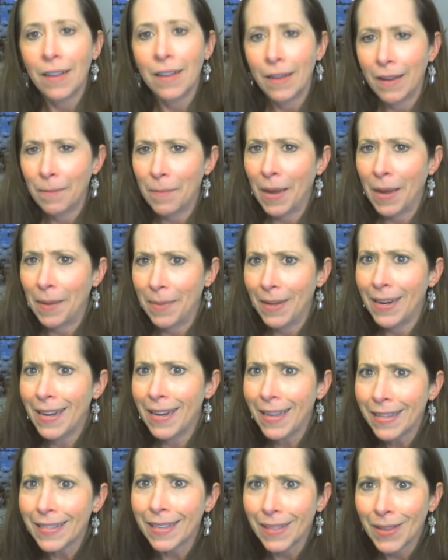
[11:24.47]
Maybe it
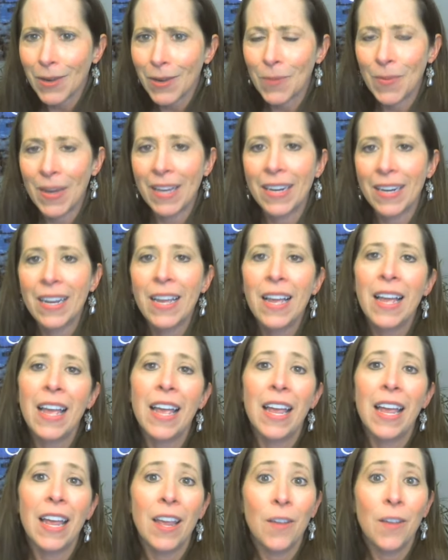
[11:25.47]
is a little bit.
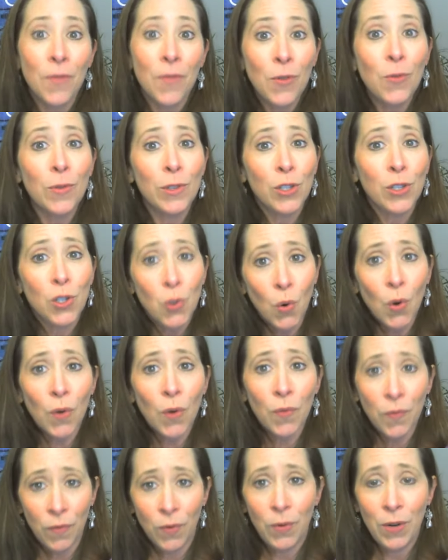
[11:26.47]
If you store
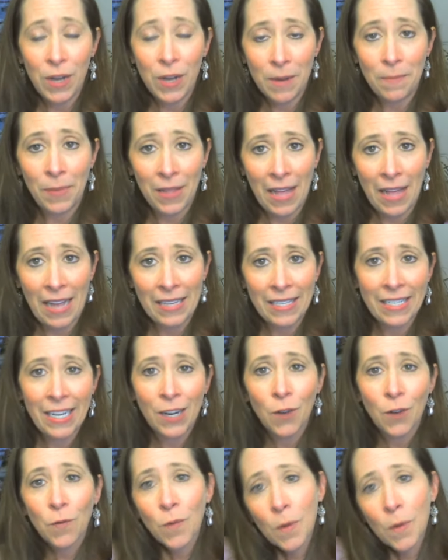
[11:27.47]
food in
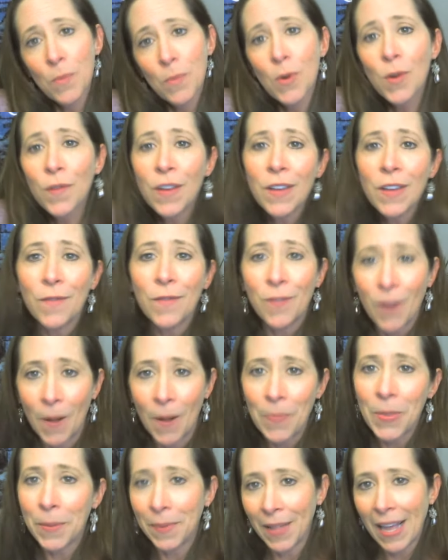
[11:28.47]
plastic, remove it
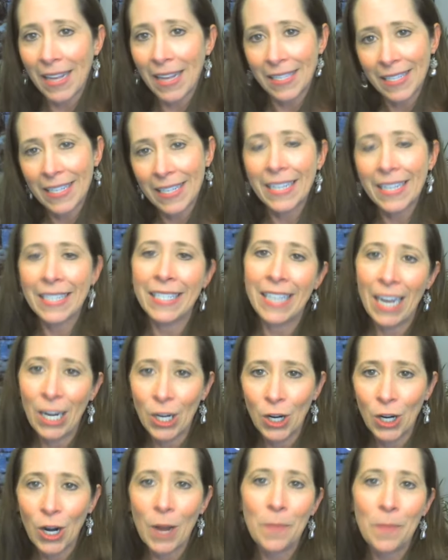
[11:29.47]
from the plastic
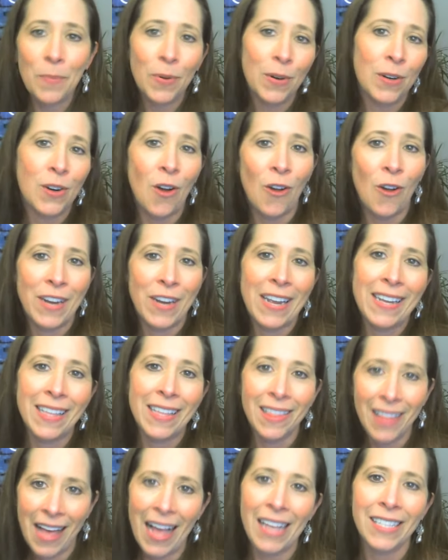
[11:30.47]
container and put it on a
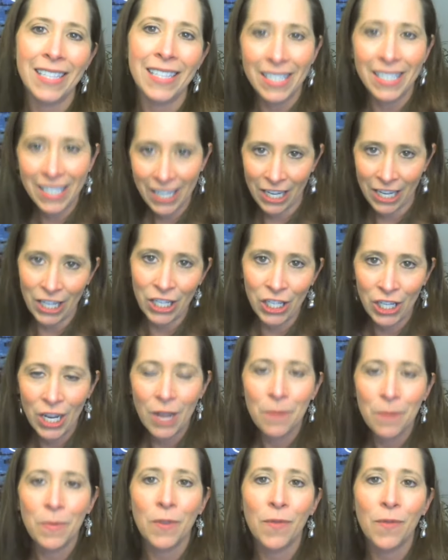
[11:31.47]
glass dish
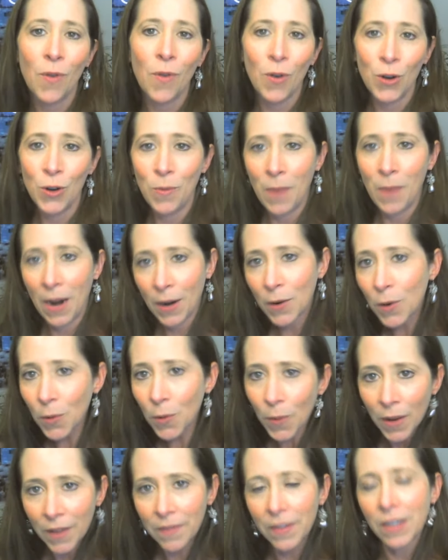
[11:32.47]
before you
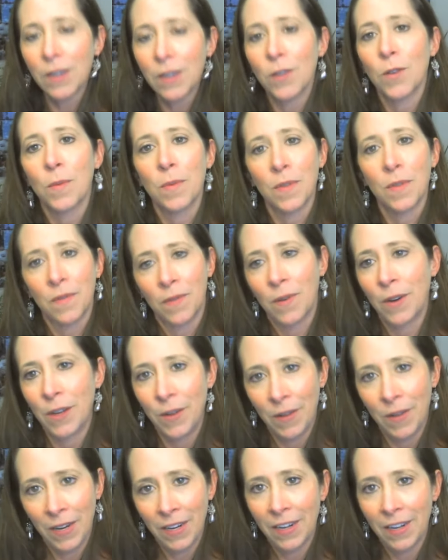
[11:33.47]
microwave it or before
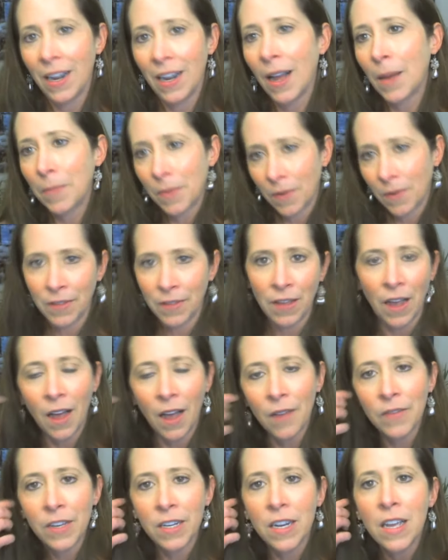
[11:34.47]
you heat it up on the
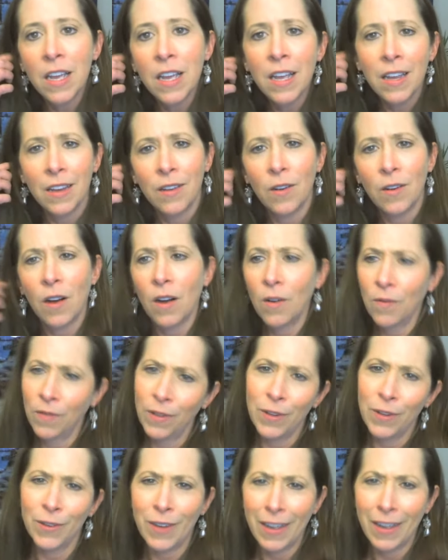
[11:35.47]
oven. You know,
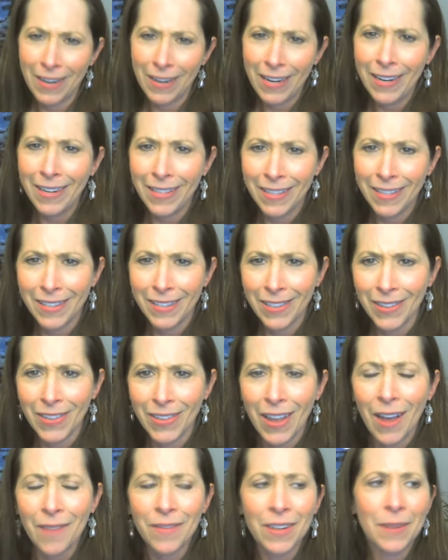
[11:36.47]
hopefully you're not heating things on
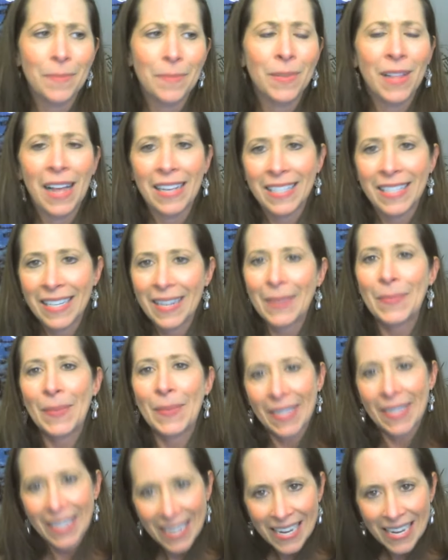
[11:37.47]
the oven in plastic,
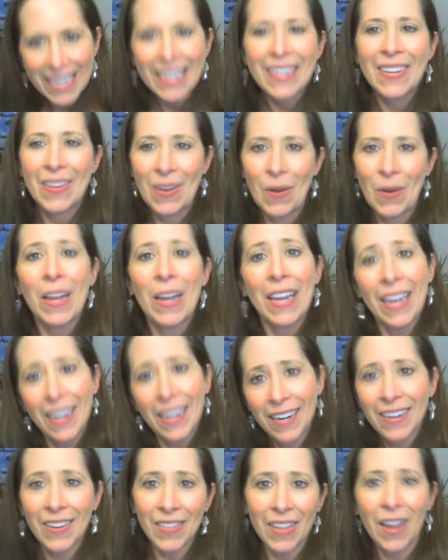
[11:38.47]
but you know, heat
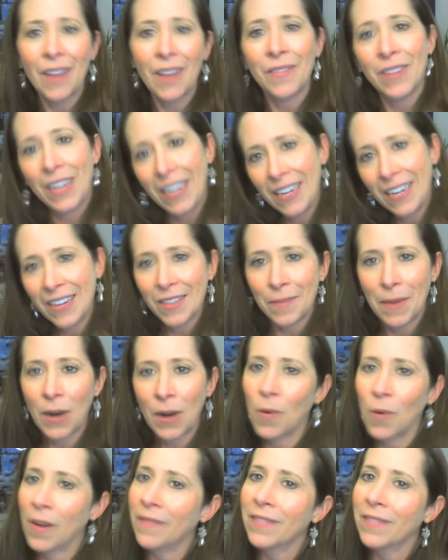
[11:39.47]
it on the oven, heat it in the
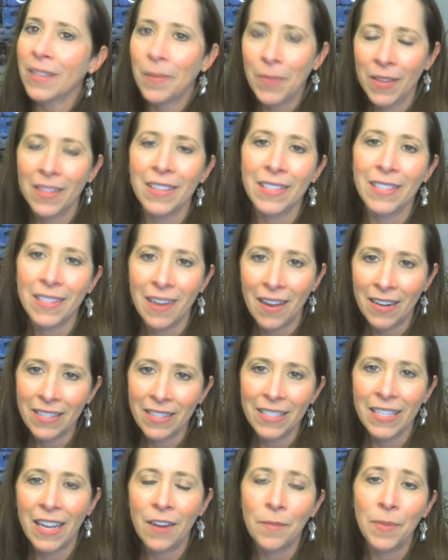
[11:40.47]
microwave, something that's not
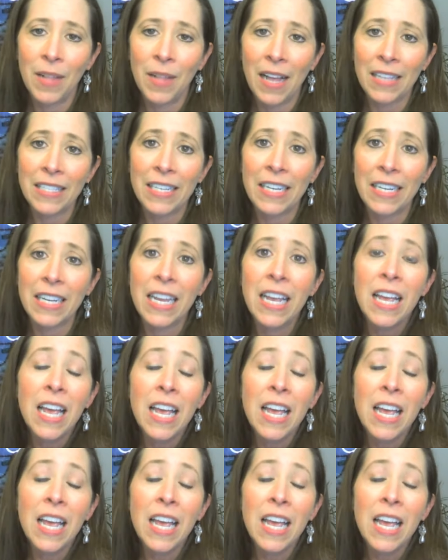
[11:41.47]
inside of plastic.